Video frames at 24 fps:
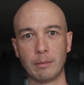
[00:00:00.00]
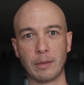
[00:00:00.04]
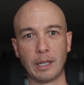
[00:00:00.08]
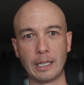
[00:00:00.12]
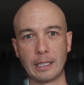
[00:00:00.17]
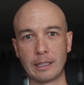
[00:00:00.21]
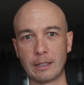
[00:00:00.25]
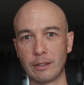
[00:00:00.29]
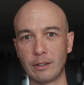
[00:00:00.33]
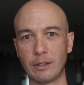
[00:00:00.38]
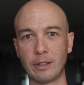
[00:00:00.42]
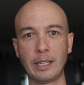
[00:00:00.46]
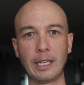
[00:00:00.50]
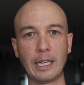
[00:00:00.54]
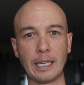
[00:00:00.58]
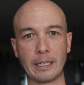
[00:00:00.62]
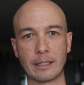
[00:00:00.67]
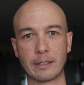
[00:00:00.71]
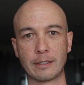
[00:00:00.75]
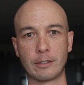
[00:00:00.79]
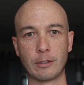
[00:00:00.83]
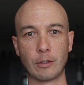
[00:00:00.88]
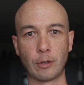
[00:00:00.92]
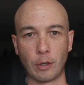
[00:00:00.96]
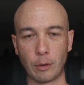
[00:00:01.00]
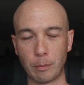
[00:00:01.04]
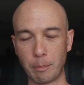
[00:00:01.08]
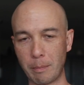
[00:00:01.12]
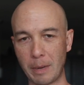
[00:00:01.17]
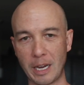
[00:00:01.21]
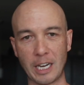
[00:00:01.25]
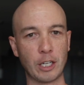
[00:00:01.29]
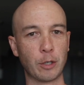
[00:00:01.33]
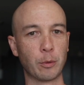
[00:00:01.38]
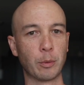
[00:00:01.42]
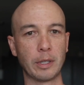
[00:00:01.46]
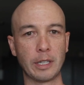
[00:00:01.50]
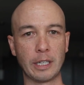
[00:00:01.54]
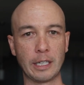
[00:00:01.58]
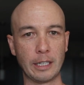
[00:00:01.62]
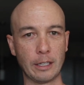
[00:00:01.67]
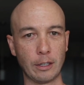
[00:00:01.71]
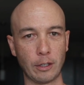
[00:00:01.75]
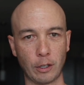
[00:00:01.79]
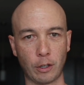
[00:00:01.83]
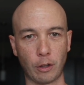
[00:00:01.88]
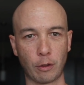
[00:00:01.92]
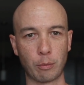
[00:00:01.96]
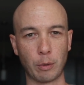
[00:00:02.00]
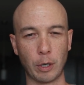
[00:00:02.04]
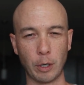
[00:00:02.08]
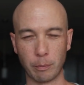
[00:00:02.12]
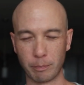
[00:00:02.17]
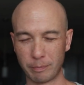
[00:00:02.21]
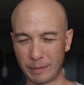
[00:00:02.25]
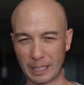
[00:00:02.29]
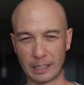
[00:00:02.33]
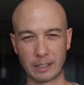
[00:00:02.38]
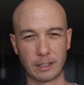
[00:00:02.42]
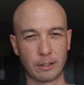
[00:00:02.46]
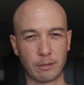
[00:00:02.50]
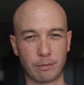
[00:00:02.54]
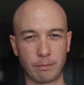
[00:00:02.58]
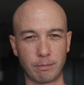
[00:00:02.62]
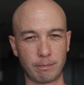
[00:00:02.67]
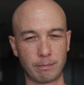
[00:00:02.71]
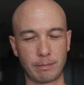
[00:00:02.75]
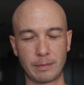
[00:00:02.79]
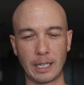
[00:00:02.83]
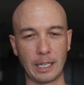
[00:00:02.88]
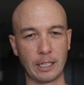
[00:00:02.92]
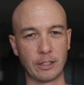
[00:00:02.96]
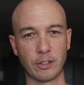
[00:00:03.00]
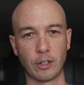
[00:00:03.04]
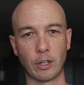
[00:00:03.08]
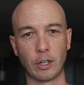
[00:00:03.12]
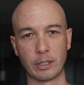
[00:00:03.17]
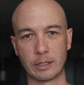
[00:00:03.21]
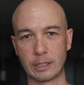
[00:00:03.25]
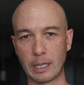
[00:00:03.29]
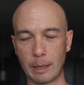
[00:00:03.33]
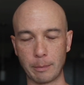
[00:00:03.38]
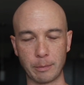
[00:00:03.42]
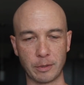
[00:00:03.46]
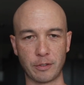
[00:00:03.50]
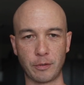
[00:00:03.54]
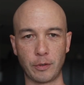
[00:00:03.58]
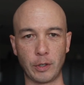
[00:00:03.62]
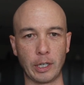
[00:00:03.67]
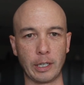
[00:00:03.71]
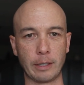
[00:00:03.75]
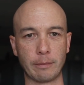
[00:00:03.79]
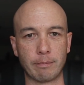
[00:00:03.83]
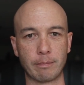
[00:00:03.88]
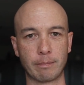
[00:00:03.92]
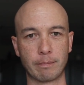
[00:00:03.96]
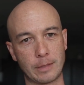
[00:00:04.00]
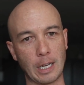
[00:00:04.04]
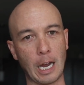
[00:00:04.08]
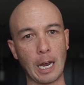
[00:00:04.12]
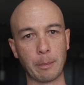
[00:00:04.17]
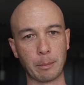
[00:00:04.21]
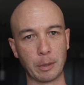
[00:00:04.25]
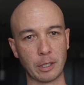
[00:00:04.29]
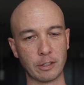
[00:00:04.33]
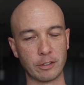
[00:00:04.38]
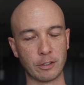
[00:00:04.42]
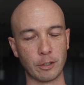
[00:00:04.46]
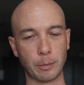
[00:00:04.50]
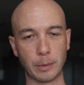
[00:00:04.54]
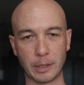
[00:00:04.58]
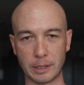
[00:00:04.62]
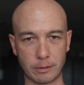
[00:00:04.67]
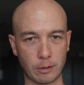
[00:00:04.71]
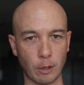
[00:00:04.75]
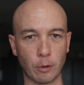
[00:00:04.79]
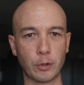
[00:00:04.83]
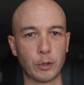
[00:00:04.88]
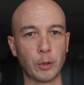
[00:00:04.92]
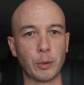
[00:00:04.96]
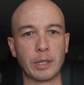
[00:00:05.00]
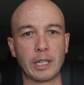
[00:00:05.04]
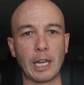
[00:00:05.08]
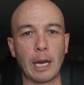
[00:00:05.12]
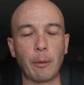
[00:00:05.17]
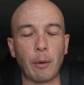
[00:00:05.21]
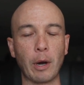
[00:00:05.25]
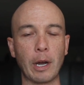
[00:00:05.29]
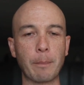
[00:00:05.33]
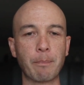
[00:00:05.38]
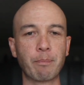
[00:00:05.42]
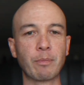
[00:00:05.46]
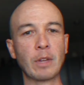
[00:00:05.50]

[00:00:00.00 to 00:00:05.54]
like the links. You can manually look through. That takes a long time. It's very time consuming. Don't do it that way.